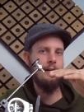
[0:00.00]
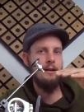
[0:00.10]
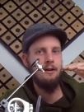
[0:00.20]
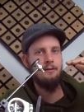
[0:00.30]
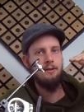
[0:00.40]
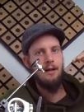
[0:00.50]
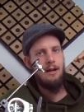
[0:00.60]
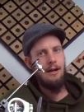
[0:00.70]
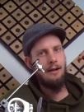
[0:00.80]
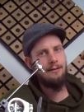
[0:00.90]
and
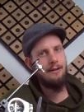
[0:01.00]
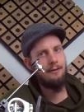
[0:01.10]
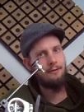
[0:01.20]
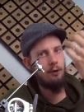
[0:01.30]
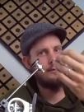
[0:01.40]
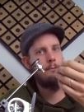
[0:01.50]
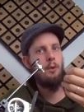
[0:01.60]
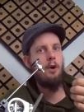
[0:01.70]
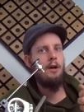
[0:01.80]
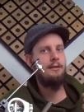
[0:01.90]
until a certain
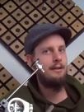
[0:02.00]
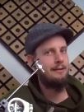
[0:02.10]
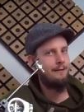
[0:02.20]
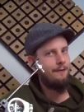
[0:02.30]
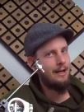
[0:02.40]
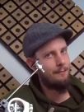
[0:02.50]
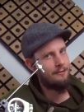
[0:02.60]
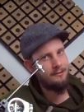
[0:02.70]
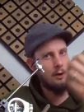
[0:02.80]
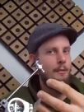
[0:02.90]
point it develops
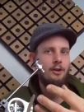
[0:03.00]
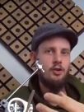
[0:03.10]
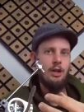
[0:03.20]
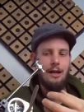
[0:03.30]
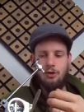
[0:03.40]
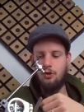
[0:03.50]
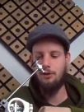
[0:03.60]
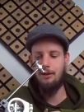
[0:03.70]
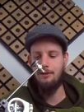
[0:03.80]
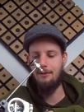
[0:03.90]
so much
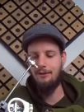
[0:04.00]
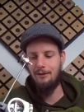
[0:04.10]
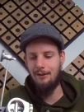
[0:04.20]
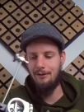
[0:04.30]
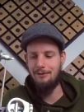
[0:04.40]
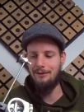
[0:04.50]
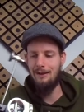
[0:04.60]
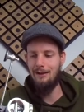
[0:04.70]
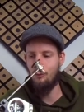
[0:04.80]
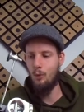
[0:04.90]
tension in
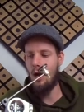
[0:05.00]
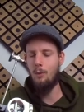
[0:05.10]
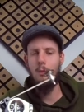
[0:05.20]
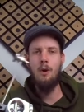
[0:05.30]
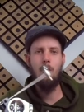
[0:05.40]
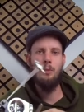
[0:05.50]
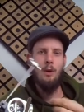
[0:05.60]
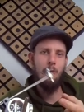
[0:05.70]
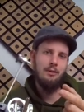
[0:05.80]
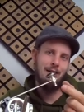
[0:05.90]
very, very,
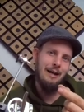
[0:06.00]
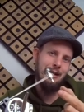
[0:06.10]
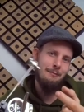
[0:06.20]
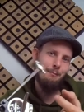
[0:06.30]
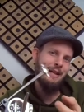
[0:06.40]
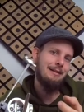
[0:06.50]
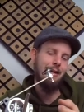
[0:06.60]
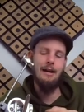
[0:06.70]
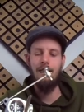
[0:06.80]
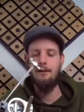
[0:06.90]
very tiny
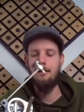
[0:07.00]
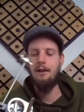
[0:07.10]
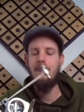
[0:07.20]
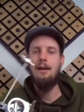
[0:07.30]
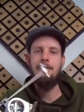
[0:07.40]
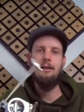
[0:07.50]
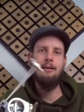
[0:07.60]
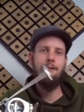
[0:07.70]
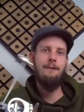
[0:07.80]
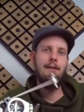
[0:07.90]
beta angle that
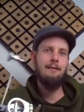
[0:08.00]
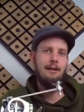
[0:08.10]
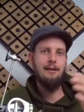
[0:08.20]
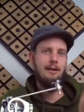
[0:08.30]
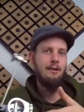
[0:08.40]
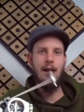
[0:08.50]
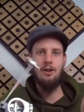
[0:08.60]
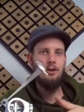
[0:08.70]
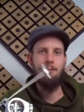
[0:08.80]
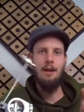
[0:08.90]
it feels like you're
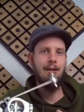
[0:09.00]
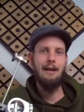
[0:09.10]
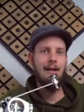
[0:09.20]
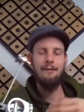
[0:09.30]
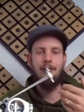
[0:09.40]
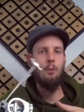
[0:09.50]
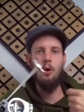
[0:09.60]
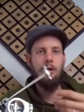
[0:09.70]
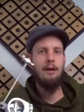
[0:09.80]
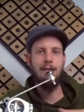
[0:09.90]
actually playing against the
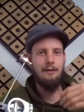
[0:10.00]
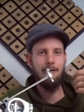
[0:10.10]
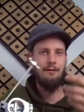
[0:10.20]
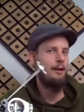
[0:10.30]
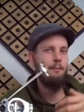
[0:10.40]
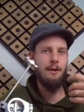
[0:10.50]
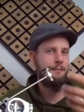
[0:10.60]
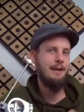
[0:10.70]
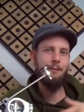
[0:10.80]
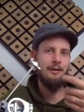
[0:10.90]
wall, and it's
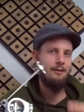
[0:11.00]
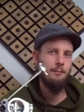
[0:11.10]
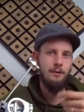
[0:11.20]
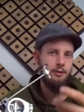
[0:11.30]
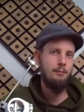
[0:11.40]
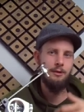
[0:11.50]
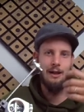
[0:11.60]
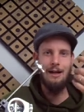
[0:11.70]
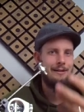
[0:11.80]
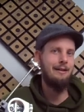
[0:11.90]
becoming super, super
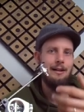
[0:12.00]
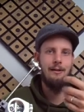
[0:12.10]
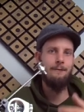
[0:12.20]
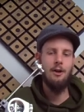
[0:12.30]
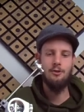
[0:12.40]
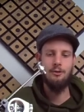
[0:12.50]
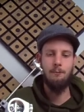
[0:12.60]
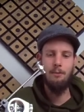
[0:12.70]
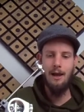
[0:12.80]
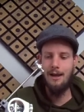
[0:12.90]
tight and inefficient to
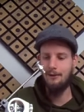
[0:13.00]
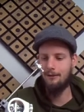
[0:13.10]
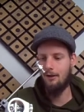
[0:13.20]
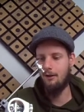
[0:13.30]
play. So